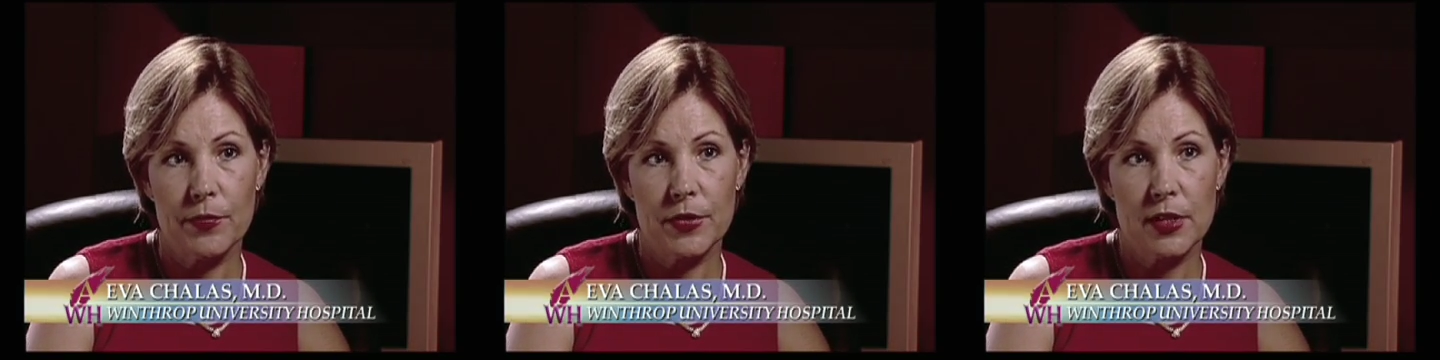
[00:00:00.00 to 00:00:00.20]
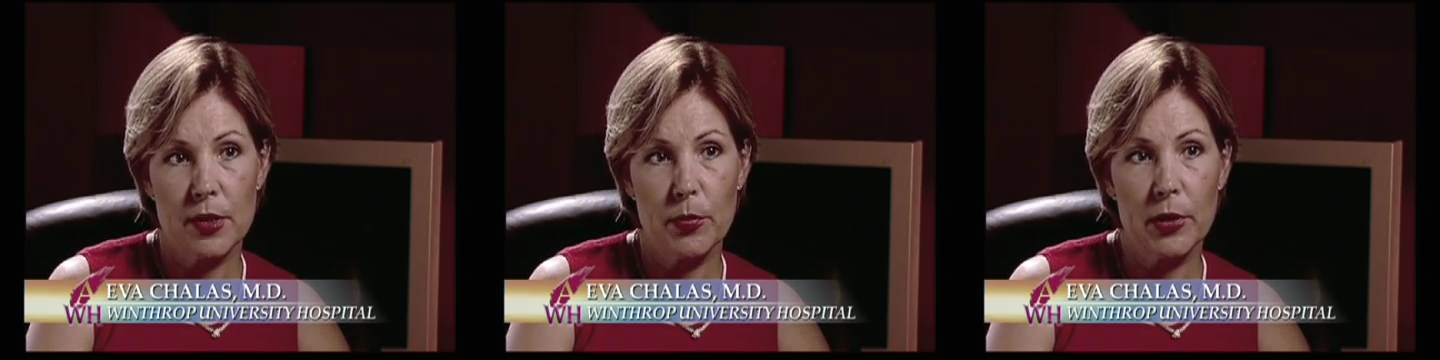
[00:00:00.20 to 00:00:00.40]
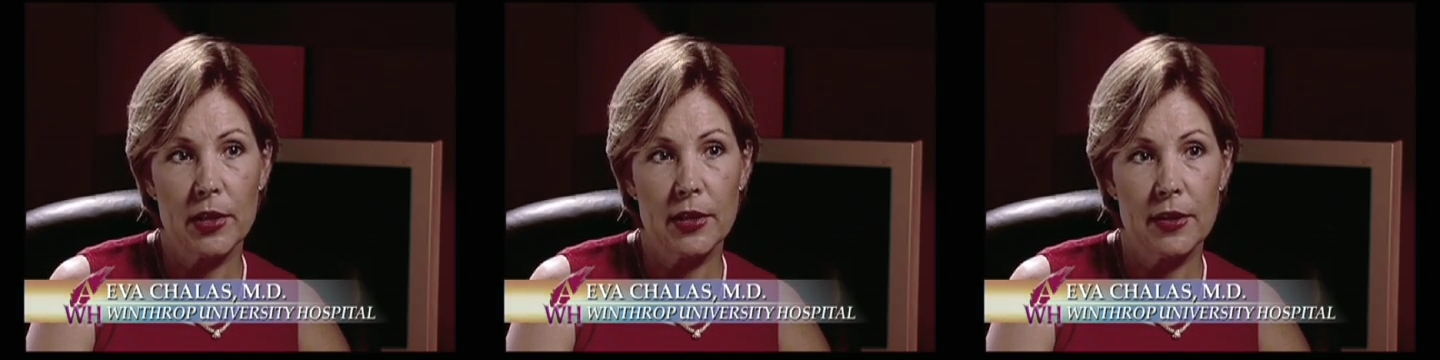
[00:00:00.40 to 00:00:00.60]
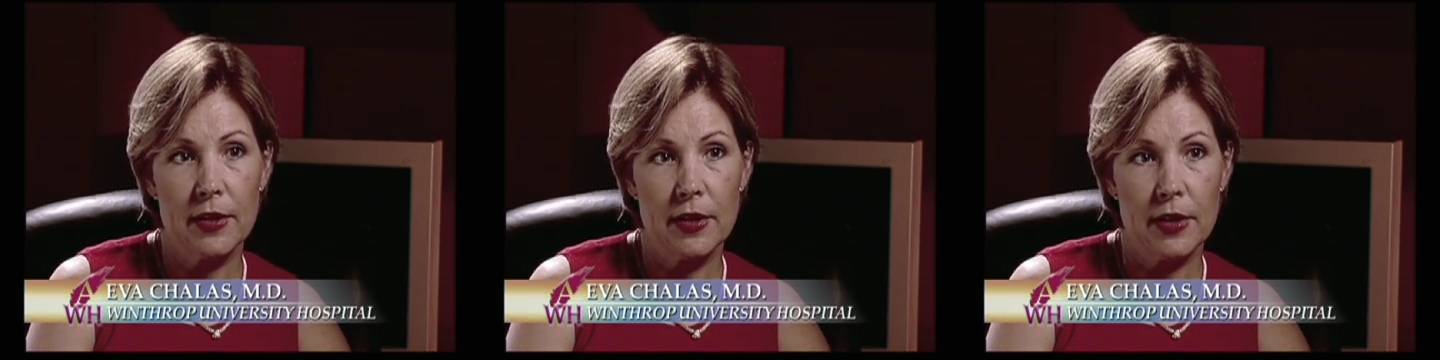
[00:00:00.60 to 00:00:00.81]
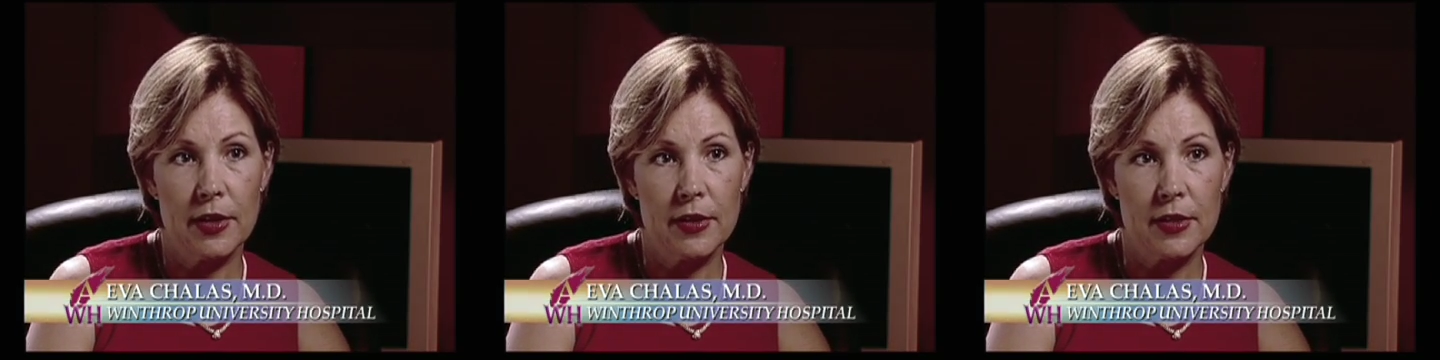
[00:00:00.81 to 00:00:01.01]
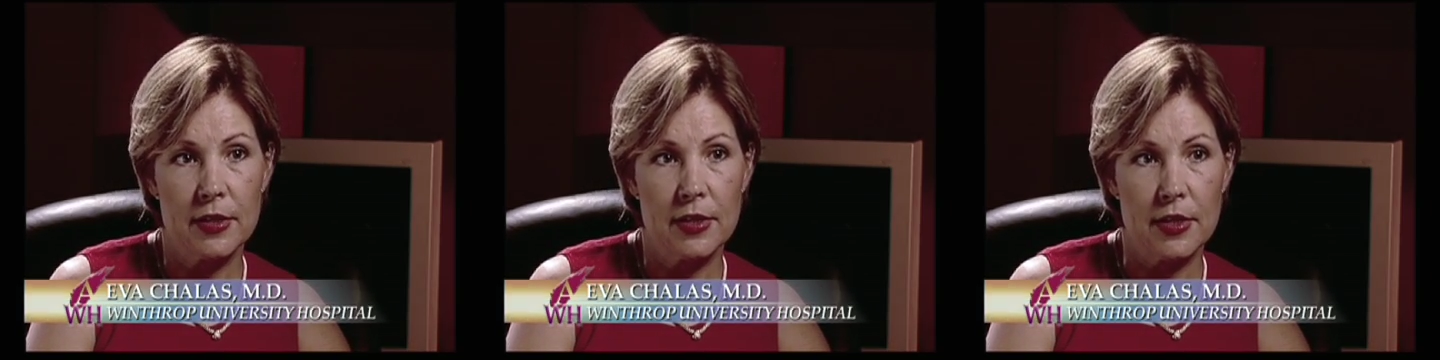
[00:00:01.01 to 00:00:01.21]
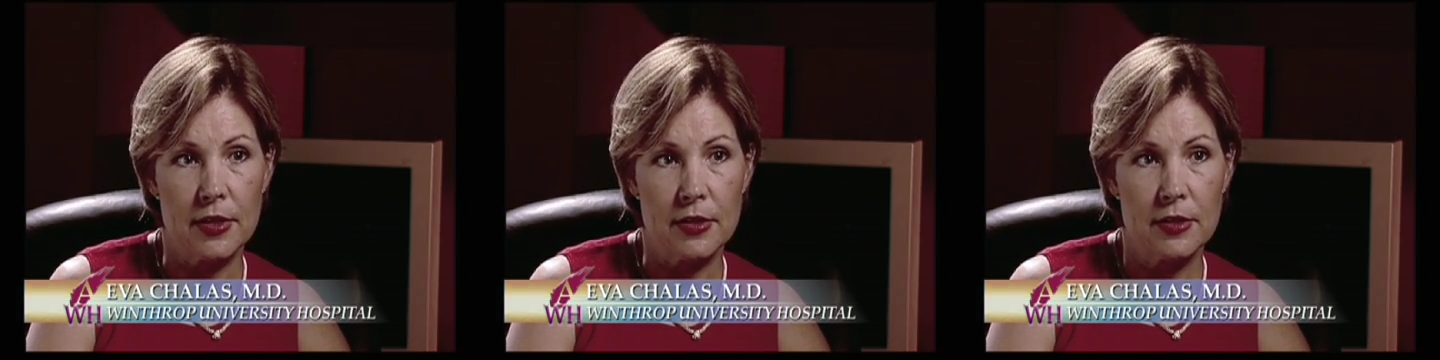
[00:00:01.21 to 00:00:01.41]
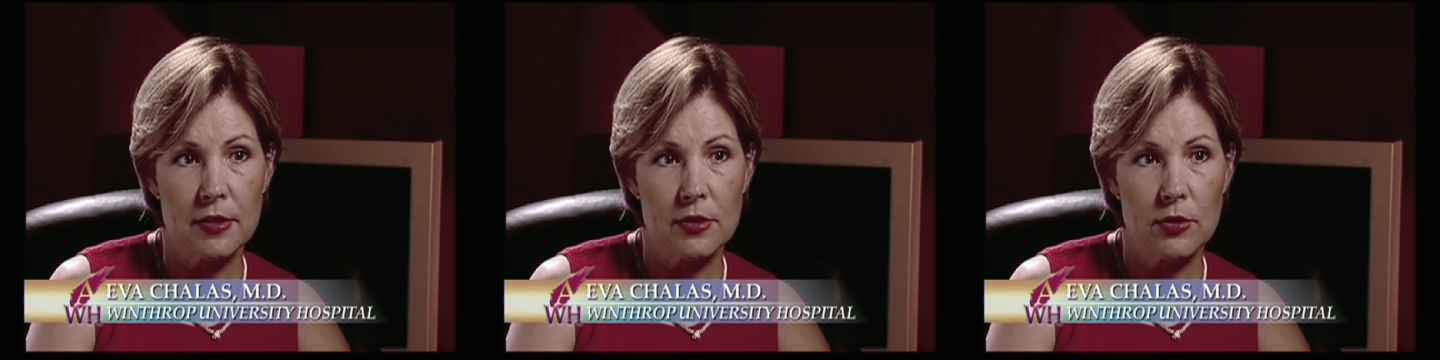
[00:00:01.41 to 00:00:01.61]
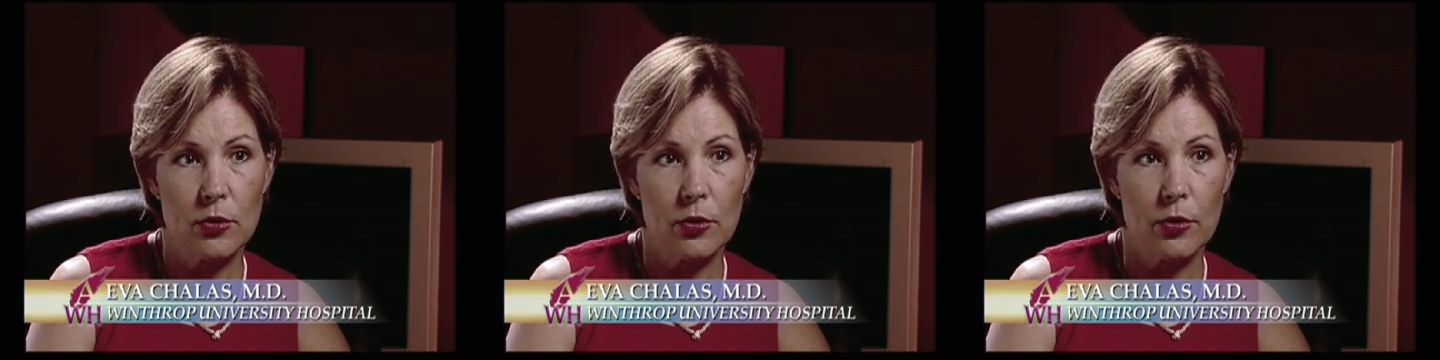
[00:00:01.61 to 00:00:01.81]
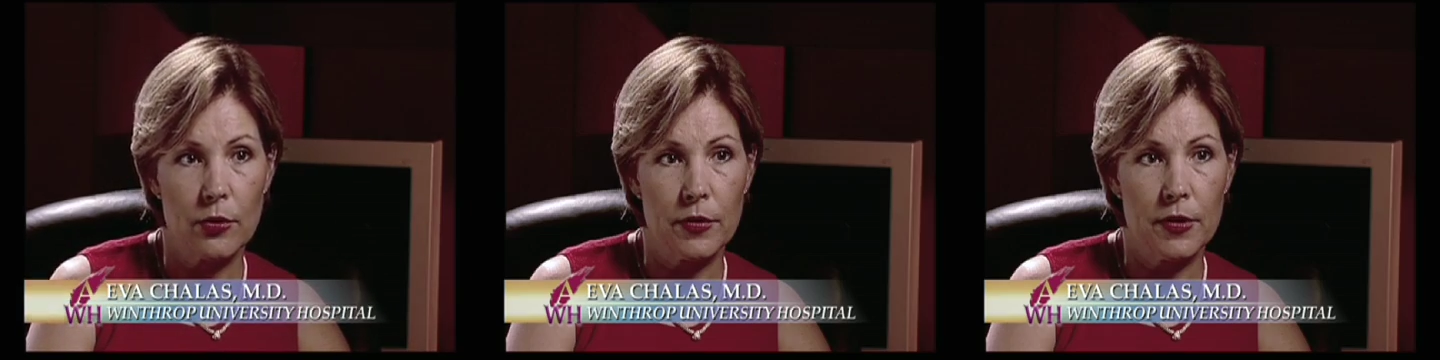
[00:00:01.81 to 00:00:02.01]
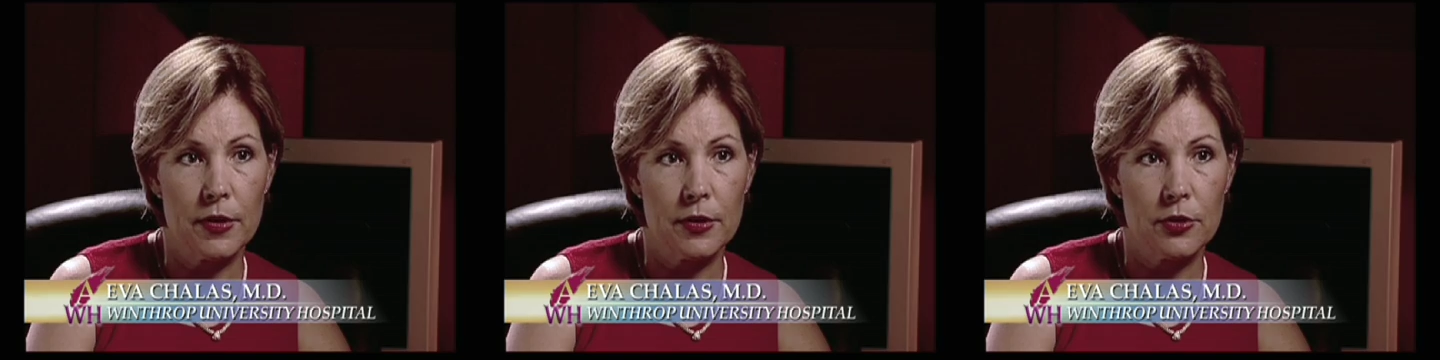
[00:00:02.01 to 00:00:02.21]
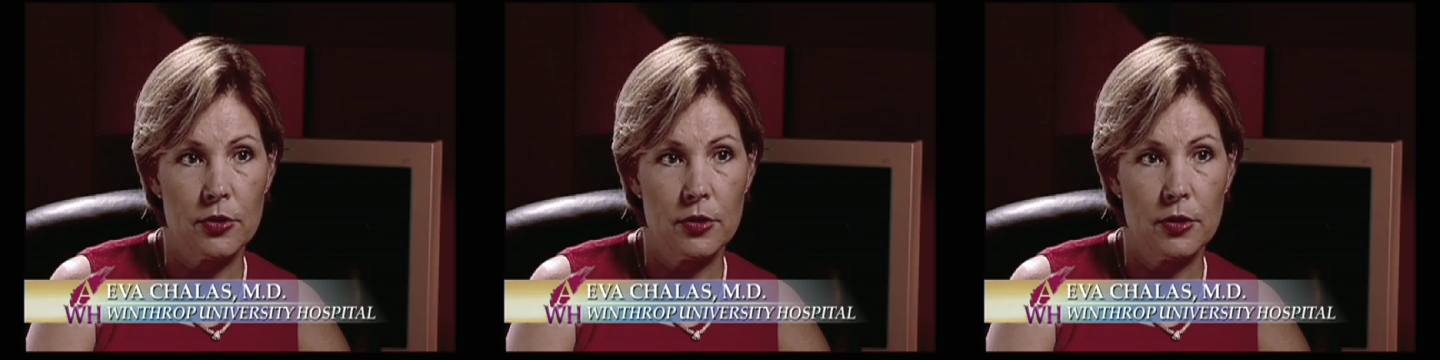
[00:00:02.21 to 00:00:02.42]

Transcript: Typically, the incidence or the